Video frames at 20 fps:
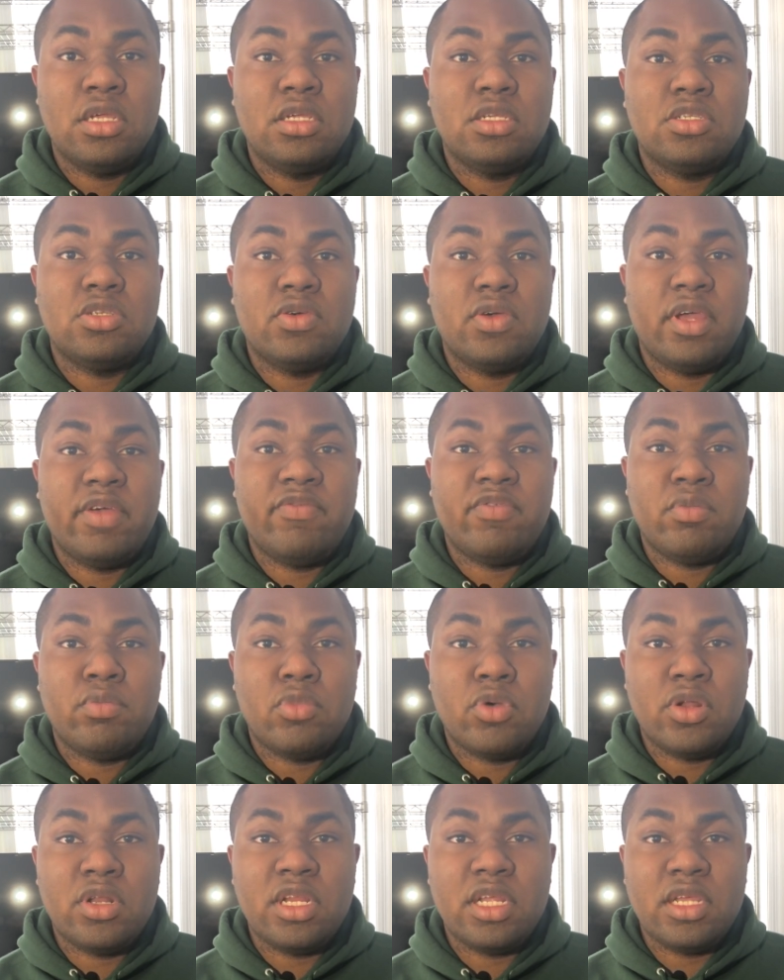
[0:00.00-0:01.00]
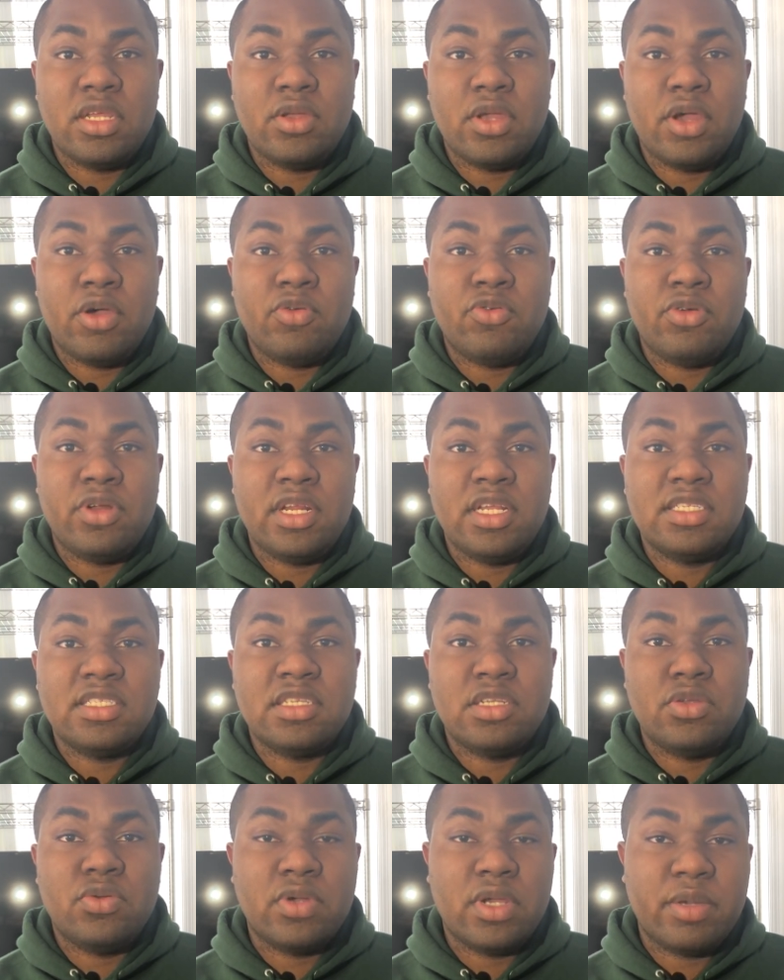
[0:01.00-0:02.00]
So every Monday I'll release
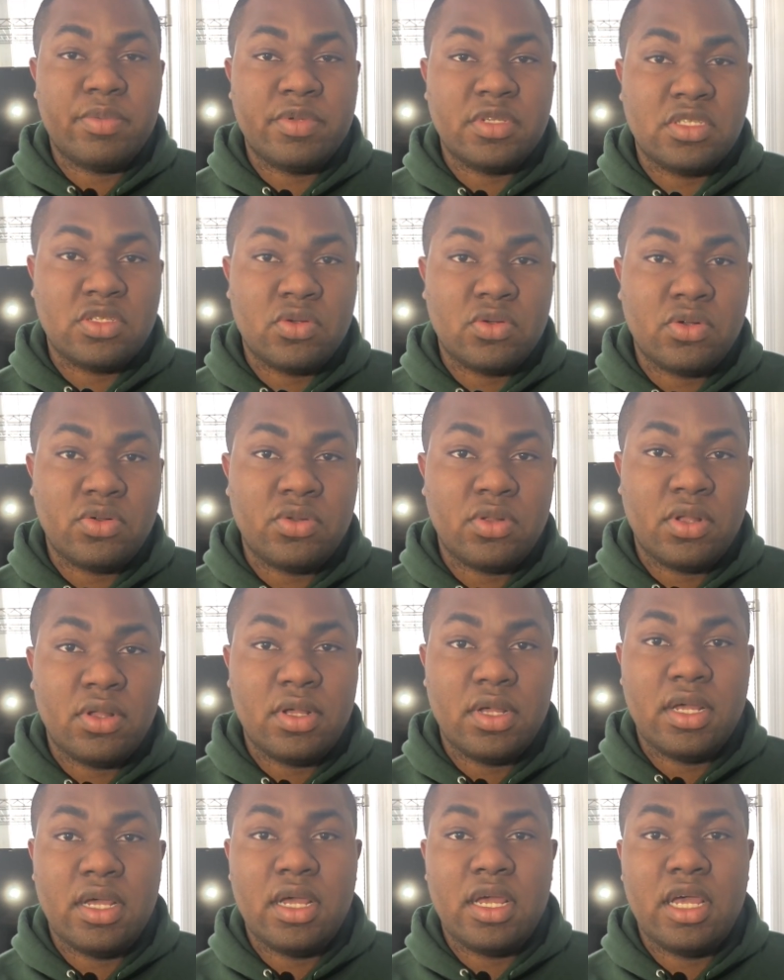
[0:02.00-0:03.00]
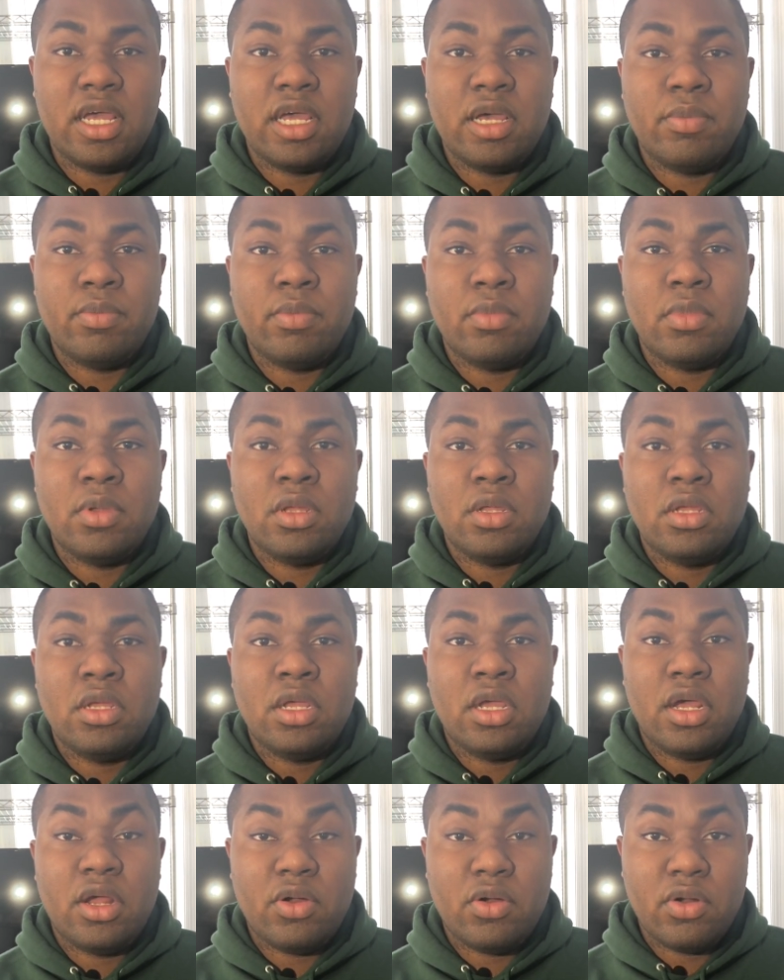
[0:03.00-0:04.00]
a new episode
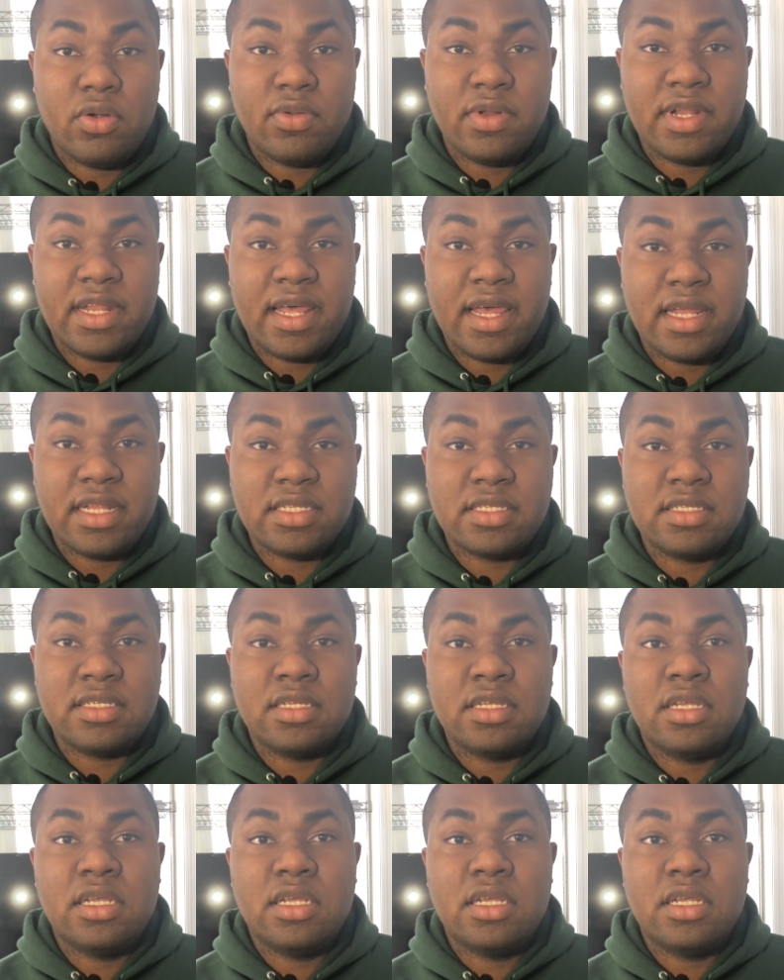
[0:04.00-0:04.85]
around that.